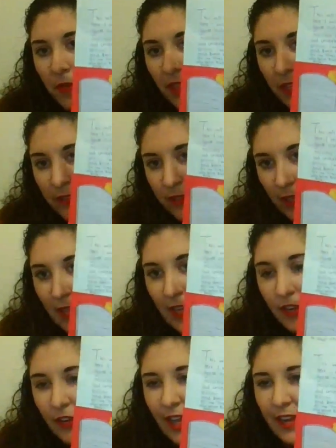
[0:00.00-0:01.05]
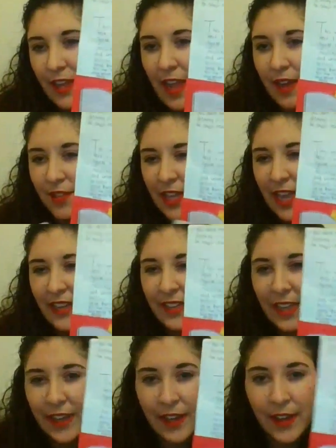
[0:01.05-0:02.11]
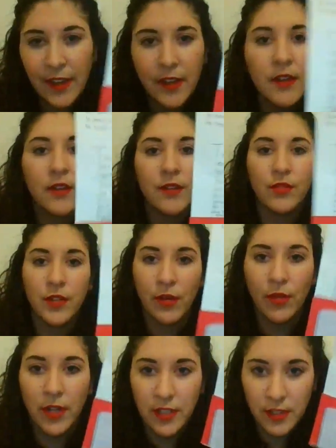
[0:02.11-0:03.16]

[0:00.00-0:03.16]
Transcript: things like that, and kind of have the idea of what I want